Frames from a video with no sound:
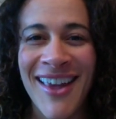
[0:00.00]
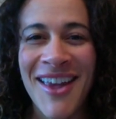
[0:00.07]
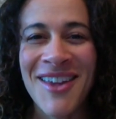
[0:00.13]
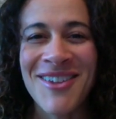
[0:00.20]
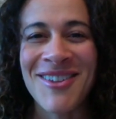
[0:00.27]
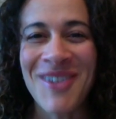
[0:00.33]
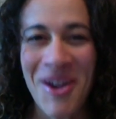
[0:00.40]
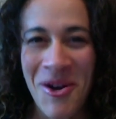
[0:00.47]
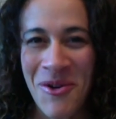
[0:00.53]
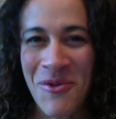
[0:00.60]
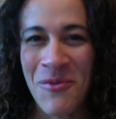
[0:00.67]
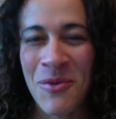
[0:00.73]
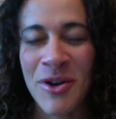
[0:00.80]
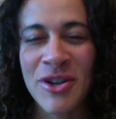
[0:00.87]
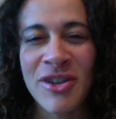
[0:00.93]
So
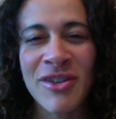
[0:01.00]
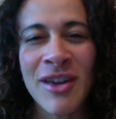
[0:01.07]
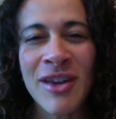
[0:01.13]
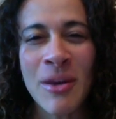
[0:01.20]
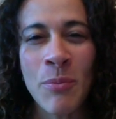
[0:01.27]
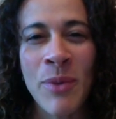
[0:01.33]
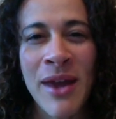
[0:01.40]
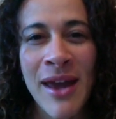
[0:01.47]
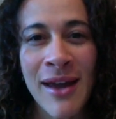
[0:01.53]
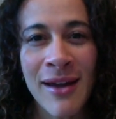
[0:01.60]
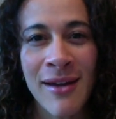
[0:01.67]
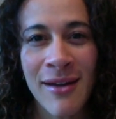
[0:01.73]
we're just going to pick